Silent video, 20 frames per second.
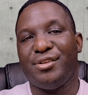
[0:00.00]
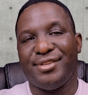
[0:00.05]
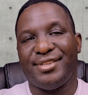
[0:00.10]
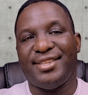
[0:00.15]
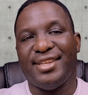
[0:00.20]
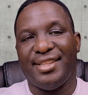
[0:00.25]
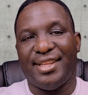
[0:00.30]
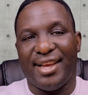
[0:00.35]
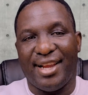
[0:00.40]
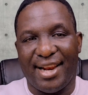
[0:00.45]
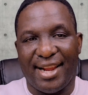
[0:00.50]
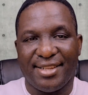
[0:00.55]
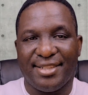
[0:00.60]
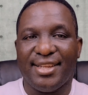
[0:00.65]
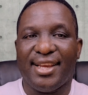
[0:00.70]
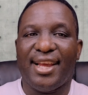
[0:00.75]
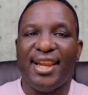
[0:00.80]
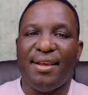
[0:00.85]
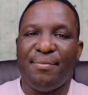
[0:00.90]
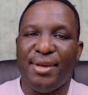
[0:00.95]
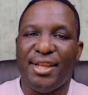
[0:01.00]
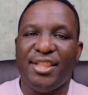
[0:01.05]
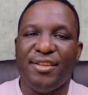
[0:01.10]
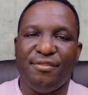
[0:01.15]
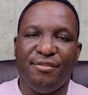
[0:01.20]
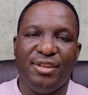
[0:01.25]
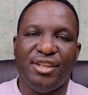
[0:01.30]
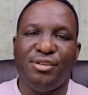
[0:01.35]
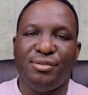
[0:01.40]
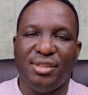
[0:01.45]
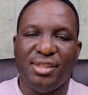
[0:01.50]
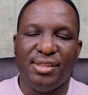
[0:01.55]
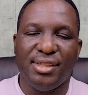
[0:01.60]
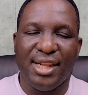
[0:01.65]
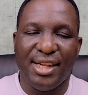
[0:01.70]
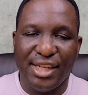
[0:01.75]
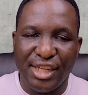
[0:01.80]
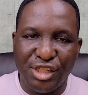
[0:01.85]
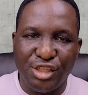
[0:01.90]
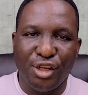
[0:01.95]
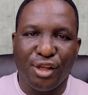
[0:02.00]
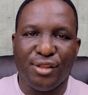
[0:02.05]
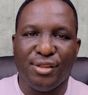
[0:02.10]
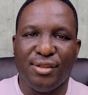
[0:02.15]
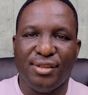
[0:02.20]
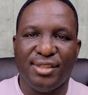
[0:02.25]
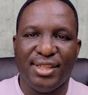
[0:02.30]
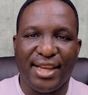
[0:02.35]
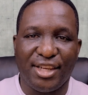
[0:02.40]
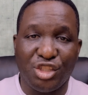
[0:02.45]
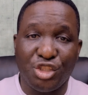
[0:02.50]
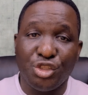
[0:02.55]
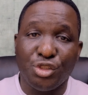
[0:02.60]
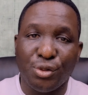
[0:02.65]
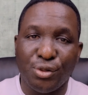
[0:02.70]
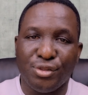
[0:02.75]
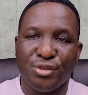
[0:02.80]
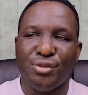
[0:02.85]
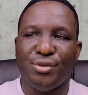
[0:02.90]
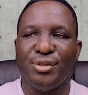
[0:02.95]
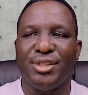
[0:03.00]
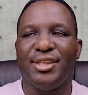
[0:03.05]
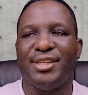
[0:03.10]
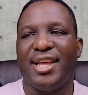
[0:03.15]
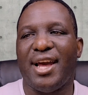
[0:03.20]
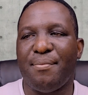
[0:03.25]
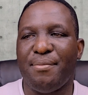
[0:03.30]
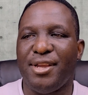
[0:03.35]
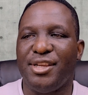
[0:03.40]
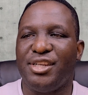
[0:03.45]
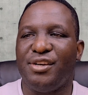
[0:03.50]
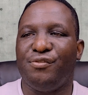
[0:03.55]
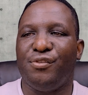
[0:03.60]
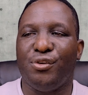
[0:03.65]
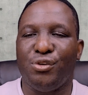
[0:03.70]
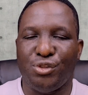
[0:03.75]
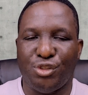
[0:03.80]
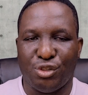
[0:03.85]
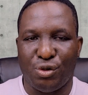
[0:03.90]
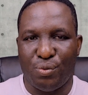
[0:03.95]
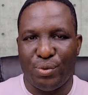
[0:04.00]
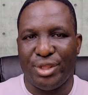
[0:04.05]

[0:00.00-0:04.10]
to see the classic element deletion that shows you the damage evolution